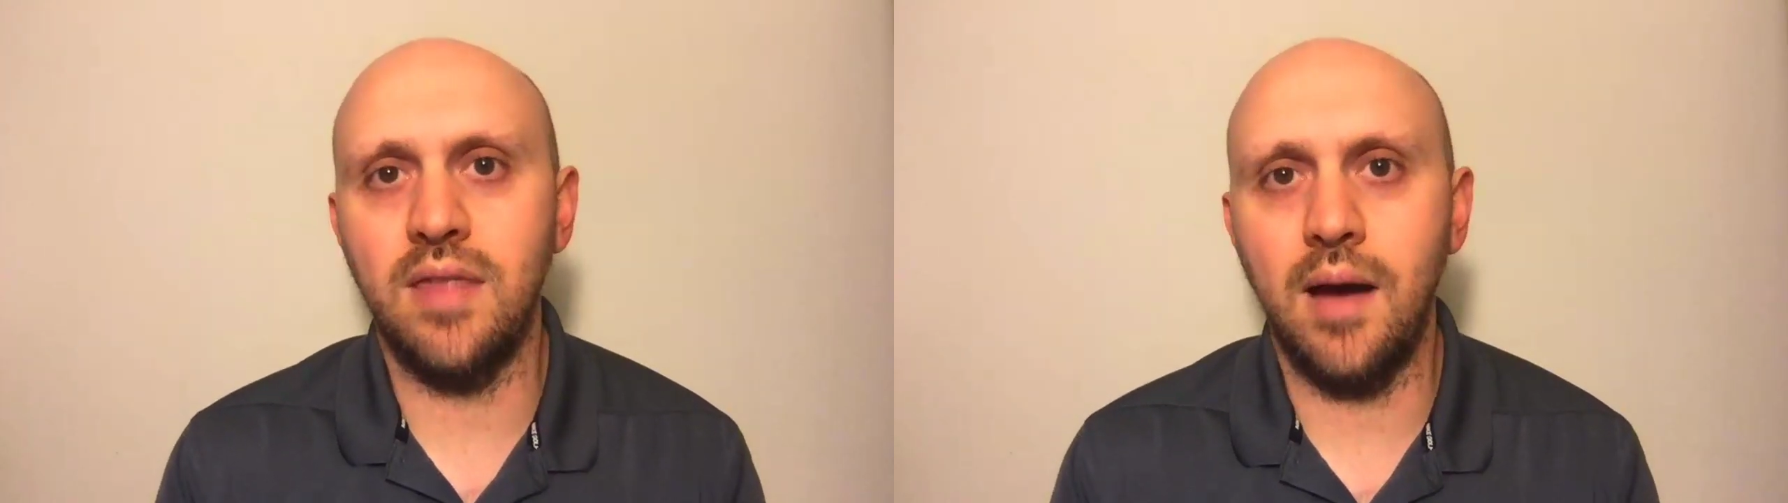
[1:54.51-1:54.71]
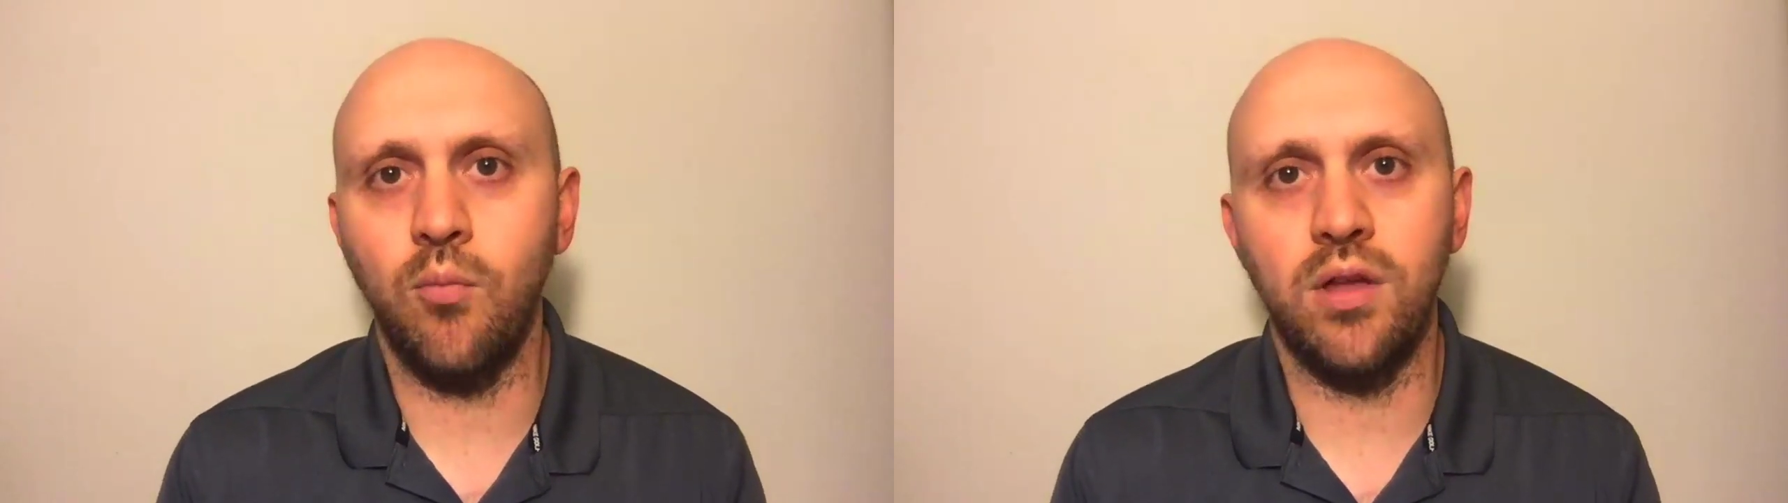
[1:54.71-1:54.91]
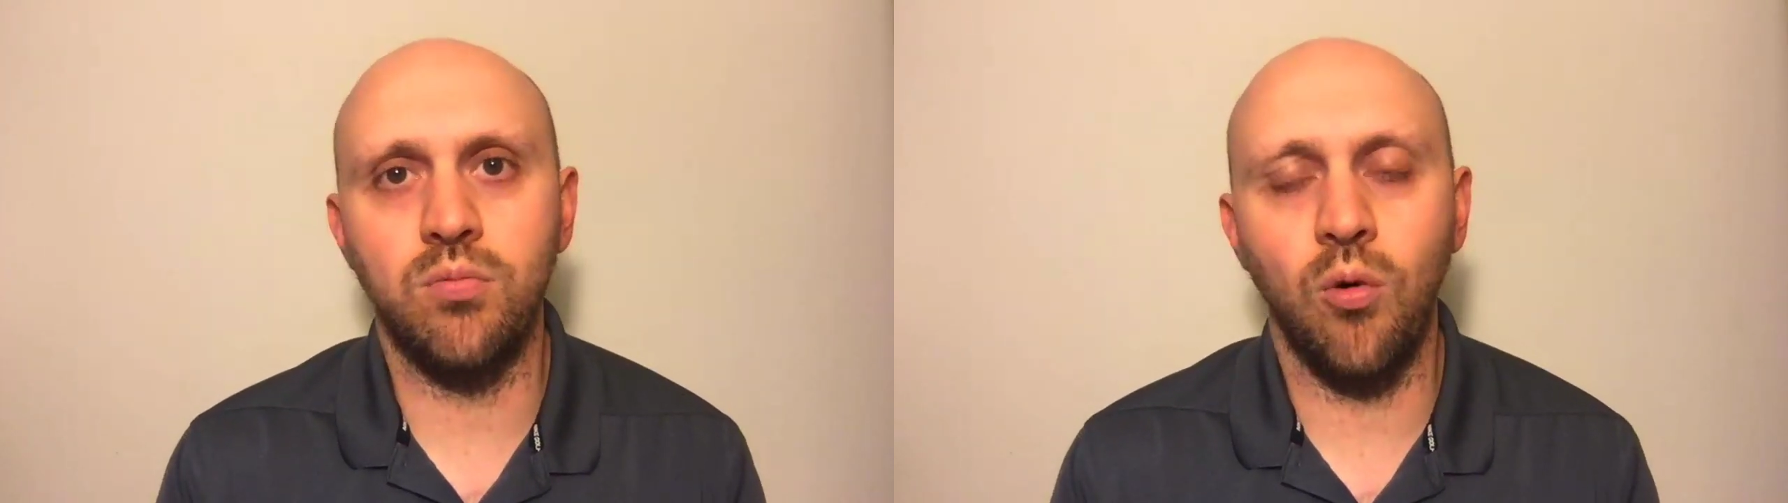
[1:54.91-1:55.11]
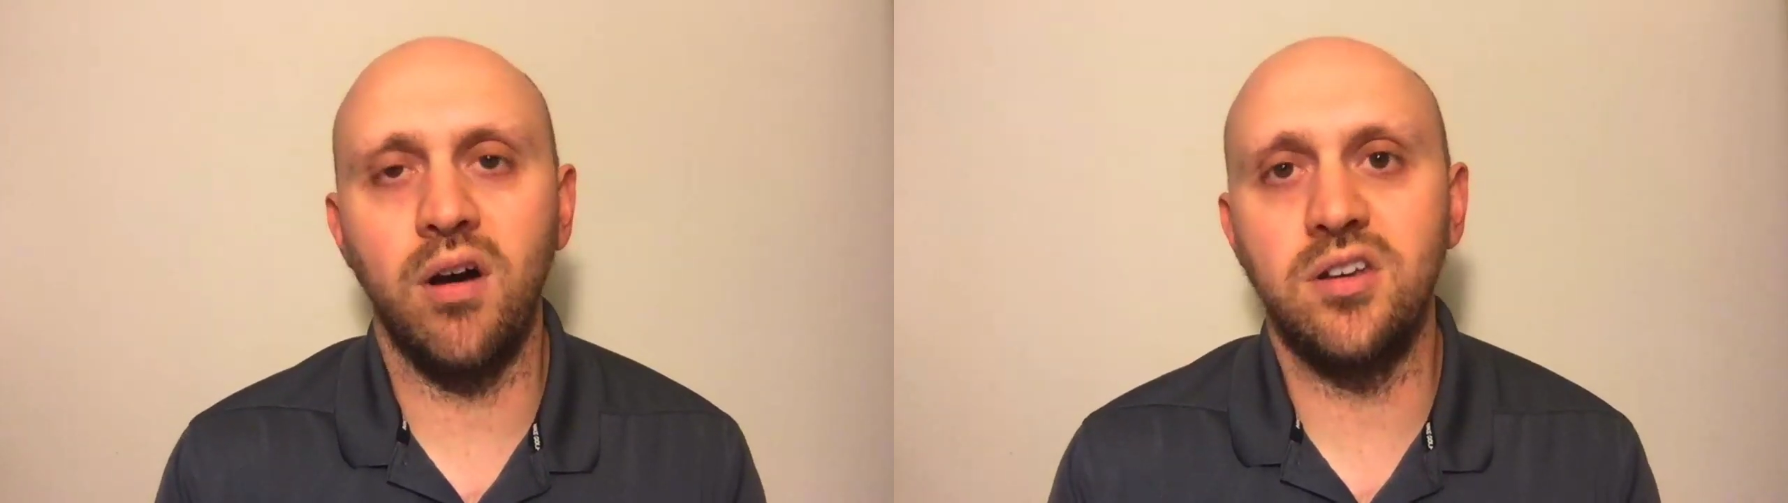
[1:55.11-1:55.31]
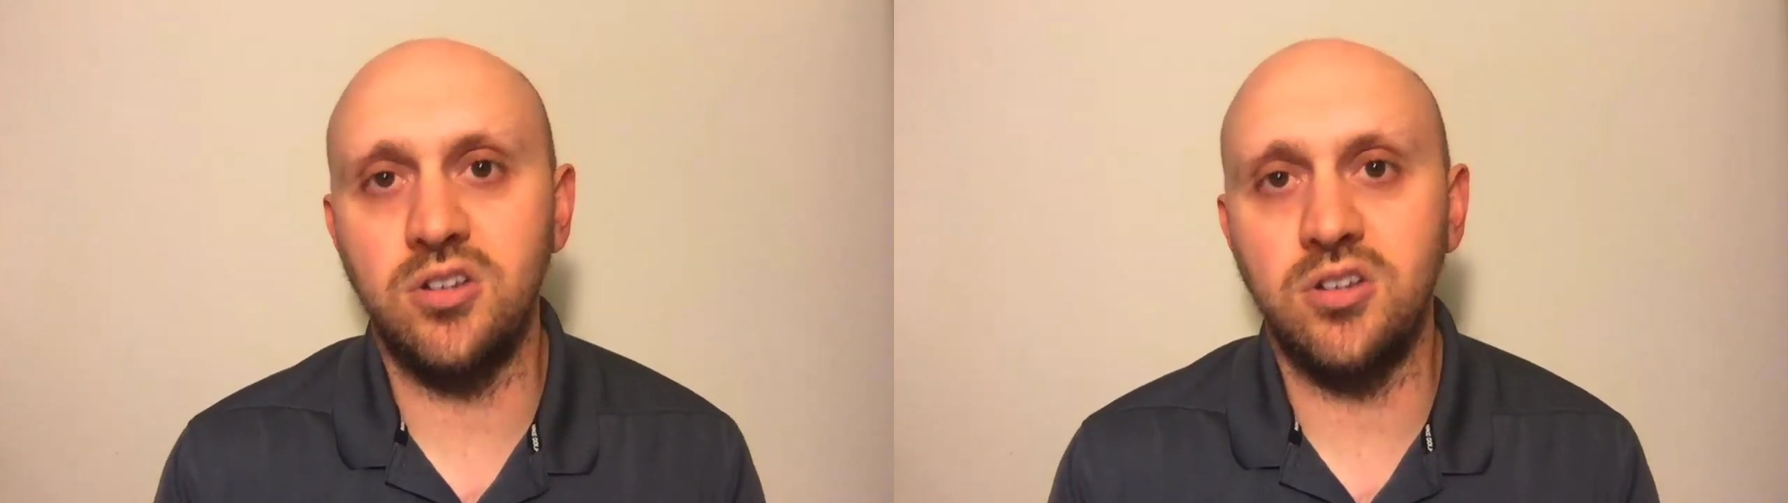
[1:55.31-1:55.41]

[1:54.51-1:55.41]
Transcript: them with 1 to